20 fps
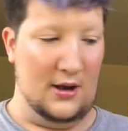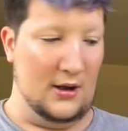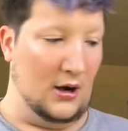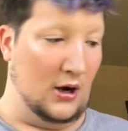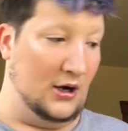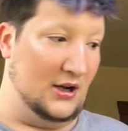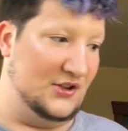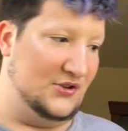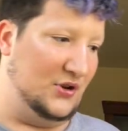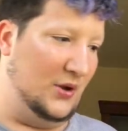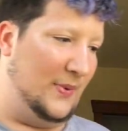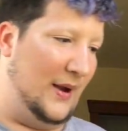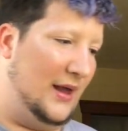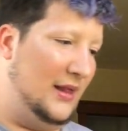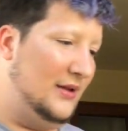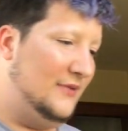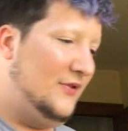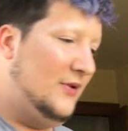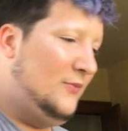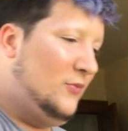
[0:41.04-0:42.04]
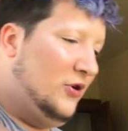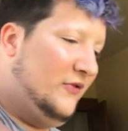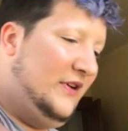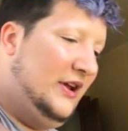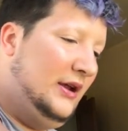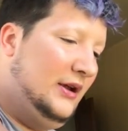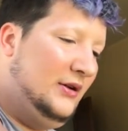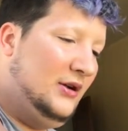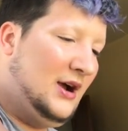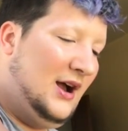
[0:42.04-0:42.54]
Artistry palette from
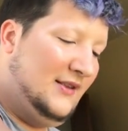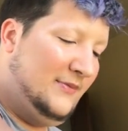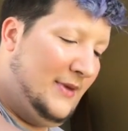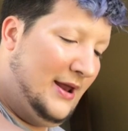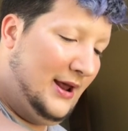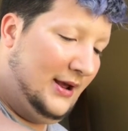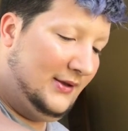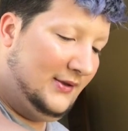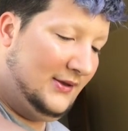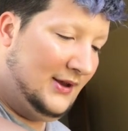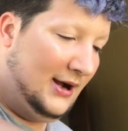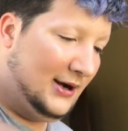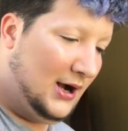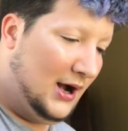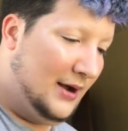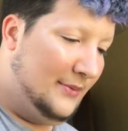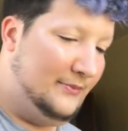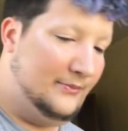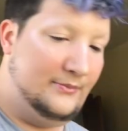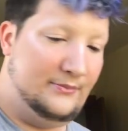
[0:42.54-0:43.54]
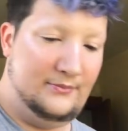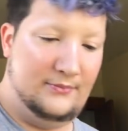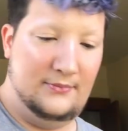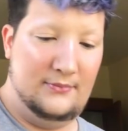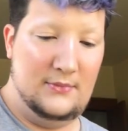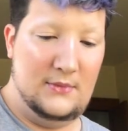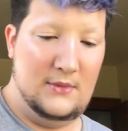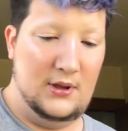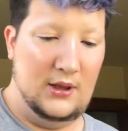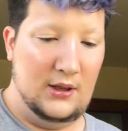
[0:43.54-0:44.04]
Morphe.com.
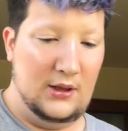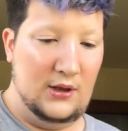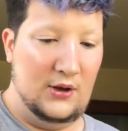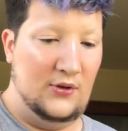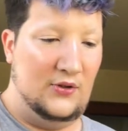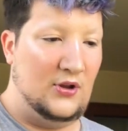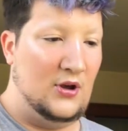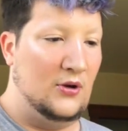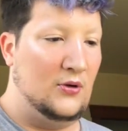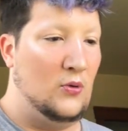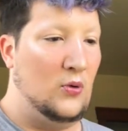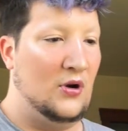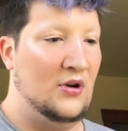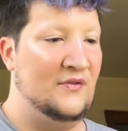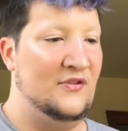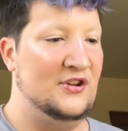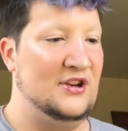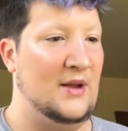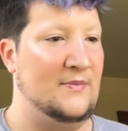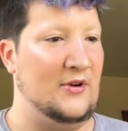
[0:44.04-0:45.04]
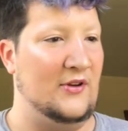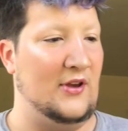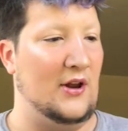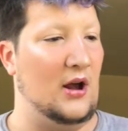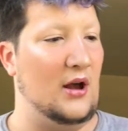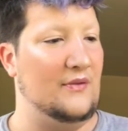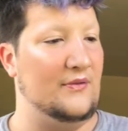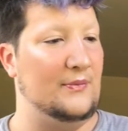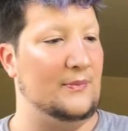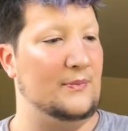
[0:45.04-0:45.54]
Use code Gordon for 10%
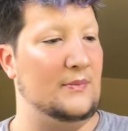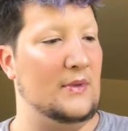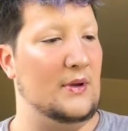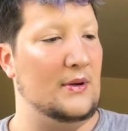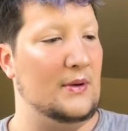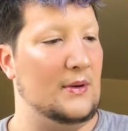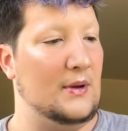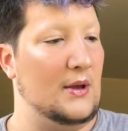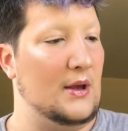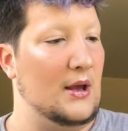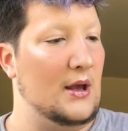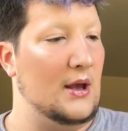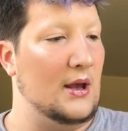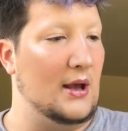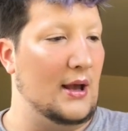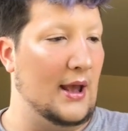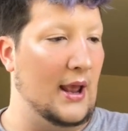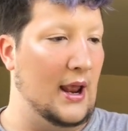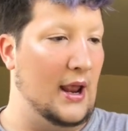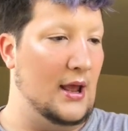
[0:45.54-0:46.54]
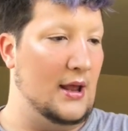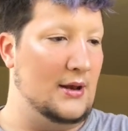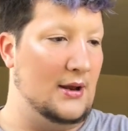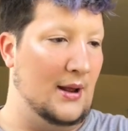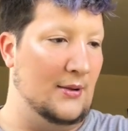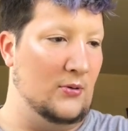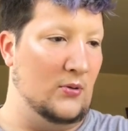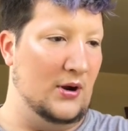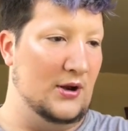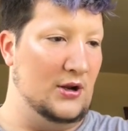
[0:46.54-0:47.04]
off. And
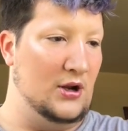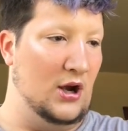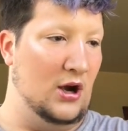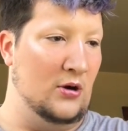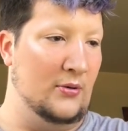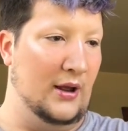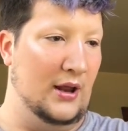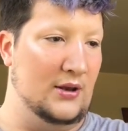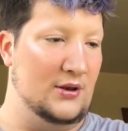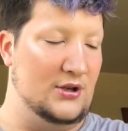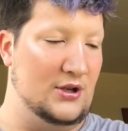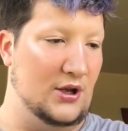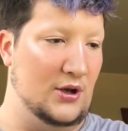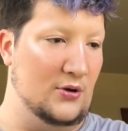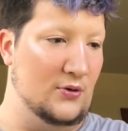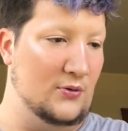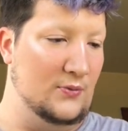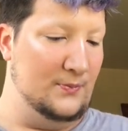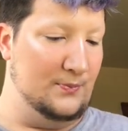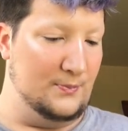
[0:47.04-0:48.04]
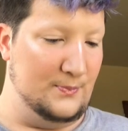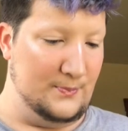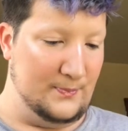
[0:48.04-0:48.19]
I'm going to go into